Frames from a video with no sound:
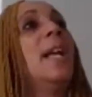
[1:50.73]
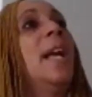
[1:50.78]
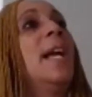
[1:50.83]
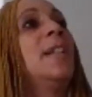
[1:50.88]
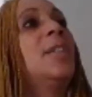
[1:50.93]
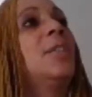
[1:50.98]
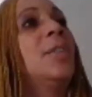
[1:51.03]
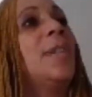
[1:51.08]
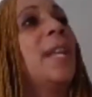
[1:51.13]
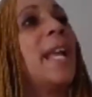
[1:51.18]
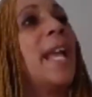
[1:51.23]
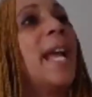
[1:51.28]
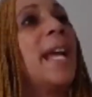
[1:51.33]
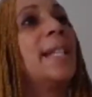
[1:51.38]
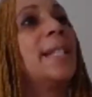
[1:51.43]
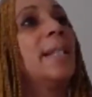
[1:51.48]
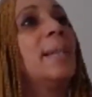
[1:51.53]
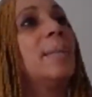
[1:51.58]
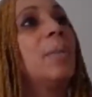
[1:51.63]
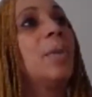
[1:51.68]
And so they
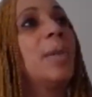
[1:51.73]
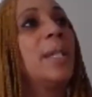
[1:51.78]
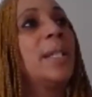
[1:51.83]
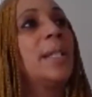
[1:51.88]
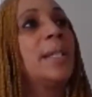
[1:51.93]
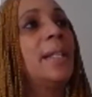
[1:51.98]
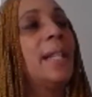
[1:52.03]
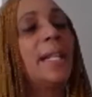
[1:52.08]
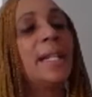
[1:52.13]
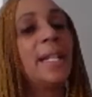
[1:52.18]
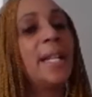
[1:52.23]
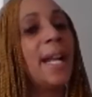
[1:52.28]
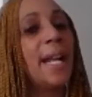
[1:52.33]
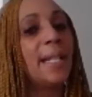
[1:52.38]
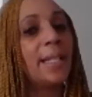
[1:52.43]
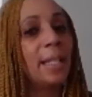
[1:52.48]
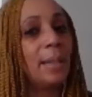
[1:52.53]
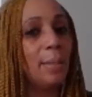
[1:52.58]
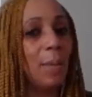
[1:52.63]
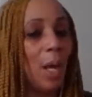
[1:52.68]
asked him questions. They didn't
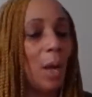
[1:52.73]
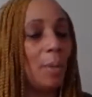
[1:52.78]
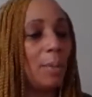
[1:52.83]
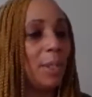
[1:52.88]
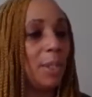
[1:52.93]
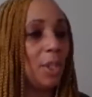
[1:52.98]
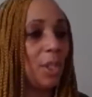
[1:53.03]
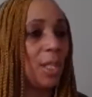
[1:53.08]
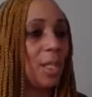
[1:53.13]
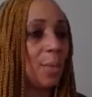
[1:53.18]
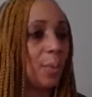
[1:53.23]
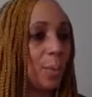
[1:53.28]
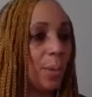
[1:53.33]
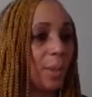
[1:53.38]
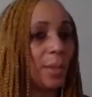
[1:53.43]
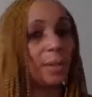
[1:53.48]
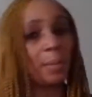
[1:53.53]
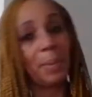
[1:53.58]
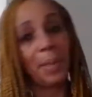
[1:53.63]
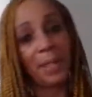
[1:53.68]
ask him how much he's
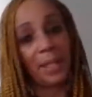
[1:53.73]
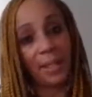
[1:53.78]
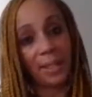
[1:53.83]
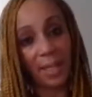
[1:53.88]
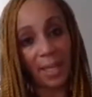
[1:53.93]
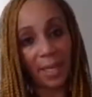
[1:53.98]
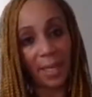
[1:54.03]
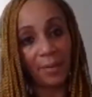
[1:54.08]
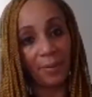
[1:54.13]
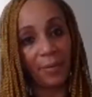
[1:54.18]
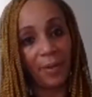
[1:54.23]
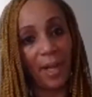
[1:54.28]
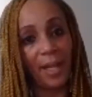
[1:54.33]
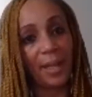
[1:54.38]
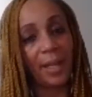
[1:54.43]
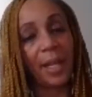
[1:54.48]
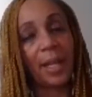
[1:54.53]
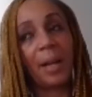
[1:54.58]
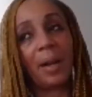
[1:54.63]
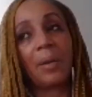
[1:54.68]
worth because they can find
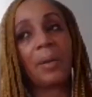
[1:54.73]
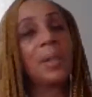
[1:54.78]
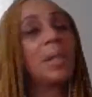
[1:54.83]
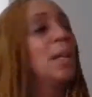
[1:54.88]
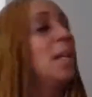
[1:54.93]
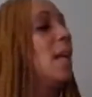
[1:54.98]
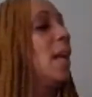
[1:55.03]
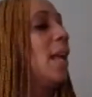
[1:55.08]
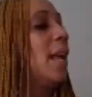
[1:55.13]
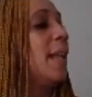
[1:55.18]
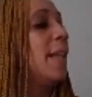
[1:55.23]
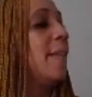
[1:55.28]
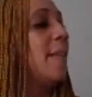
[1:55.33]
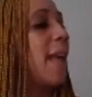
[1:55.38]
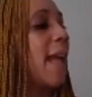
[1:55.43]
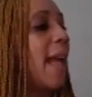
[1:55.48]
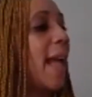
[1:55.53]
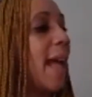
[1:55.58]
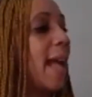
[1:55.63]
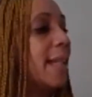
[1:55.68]
that out. They
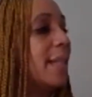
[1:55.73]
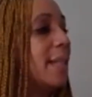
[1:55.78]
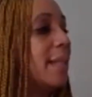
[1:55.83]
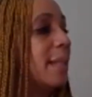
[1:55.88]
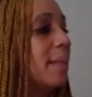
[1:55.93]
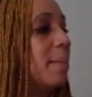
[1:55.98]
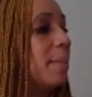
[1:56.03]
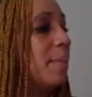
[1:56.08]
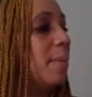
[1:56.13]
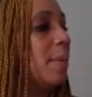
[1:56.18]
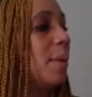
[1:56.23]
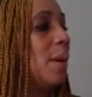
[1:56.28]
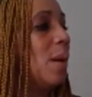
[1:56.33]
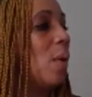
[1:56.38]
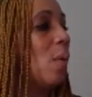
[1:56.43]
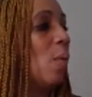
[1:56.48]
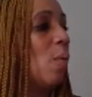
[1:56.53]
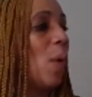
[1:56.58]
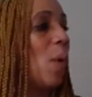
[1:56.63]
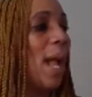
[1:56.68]
asked him,
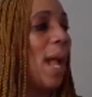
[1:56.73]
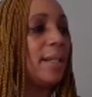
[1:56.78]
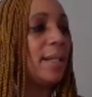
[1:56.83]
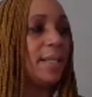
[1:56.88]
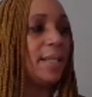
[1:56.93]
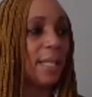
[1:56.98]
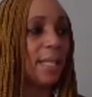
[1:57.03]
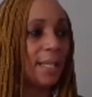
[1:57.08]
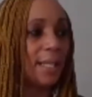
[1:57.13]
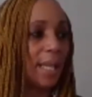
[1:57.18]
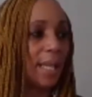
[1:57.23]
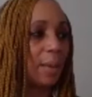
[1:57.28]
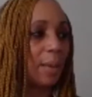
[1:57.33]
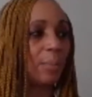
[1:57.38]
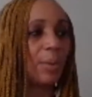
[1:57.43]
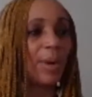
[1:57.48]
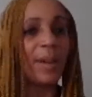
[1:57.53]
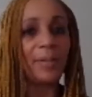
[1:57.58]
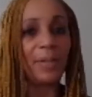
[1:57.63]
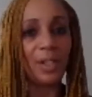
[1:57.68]
why does he take
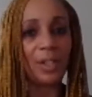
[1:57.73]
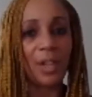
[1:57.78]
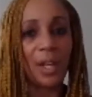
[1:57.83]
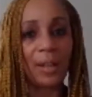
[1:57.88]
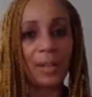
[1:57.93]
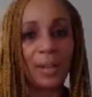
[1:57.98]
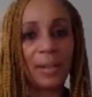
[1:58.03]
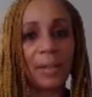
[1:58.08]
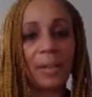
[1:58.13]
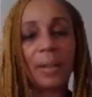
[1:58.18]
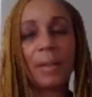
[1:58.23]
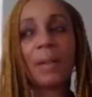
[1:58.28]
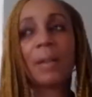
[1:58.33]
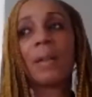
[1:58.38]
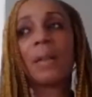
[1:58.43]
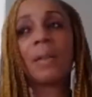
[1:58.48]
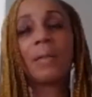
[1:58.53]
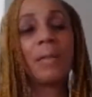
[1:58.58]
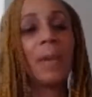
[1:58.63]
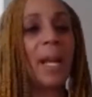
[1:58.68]
private jets,
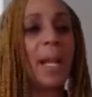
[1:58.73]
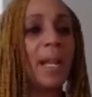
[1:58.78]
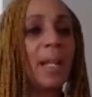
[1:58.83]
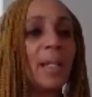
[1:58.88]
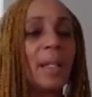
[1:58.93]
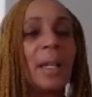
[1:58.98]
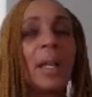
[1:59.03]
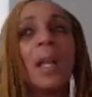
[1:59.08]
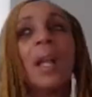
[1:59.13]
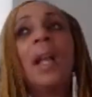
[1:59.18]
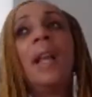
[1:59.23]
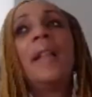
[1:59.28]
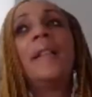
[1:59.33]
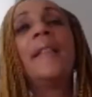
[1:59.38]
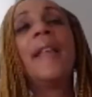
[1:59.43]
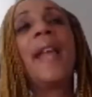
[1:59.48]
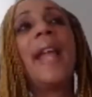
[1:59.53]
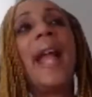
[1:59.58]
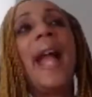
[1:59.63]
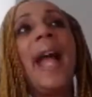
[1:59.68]
right?
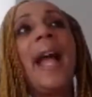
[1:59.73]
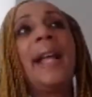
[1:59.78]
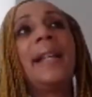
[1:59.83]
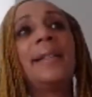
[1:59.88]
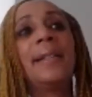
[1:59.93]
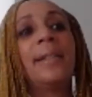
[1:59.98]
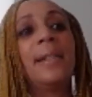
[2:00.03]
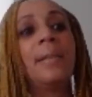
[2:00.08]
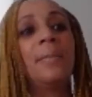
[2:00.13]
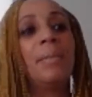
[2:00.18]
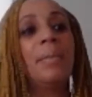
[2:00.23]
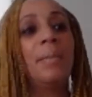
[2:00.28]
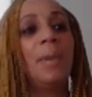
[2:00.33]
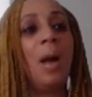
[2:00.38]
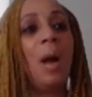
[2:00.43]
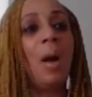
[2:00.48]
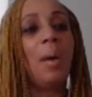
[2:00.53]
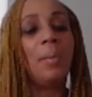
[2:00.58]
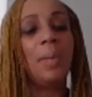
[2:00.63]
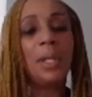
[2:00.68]
They asked him
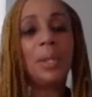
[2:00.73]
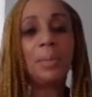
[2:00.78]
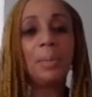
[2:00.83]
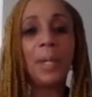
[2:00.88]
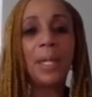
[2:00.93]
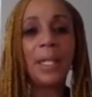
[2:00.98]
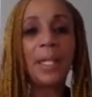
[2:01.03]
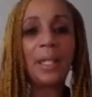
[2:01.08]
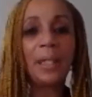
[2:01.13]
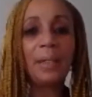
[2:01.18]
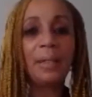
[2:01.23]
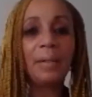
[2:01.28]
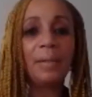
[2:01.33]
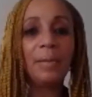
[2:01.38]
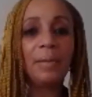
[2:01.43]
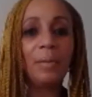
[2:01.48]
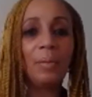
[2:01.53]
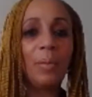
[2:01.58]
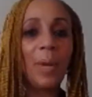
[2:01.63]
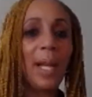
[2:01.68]
how much money,
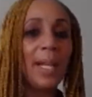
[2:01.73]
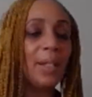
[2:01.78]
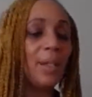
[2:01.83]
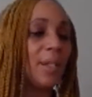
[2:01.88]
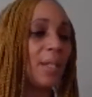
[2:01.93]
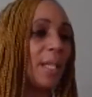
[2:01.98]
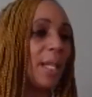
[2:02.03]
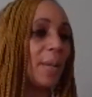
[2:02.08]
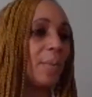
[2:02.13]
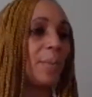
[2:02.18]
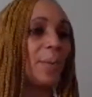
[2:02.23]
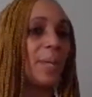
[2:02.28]
why does he